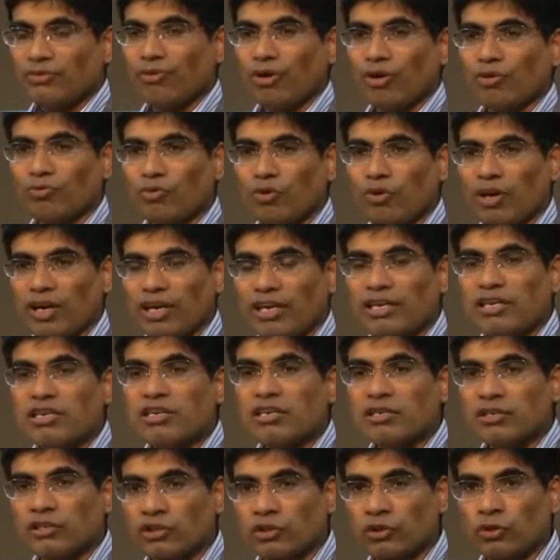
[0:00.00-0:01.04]
What more? He
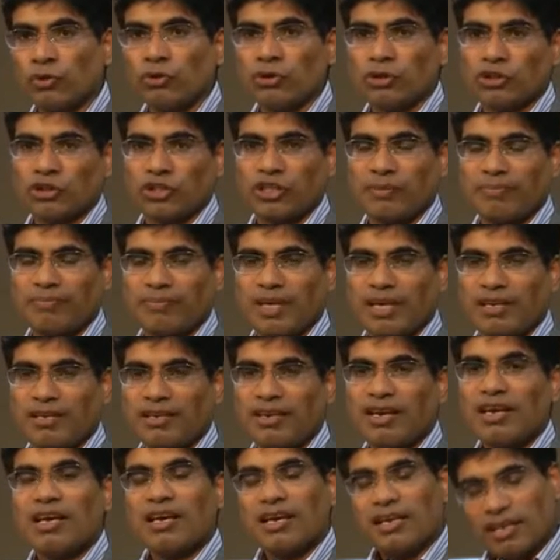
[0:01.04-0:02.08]
assures them that,